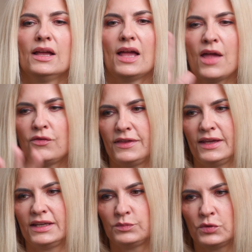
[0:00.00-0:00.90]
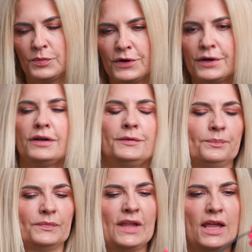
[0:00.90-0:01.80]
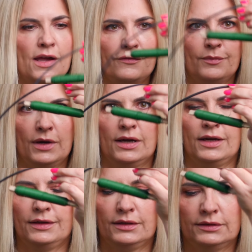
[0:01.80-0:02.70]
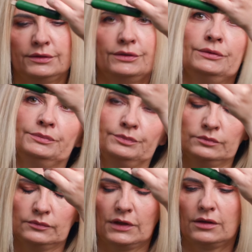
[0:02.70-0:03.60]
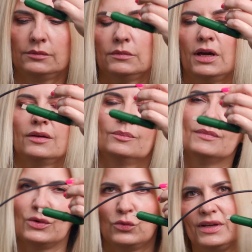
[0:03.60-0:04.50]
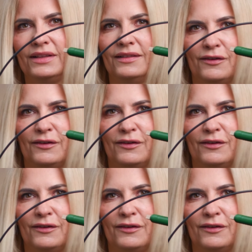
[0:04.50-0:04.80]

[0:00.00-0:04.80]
Everything is prepared. I have my wheel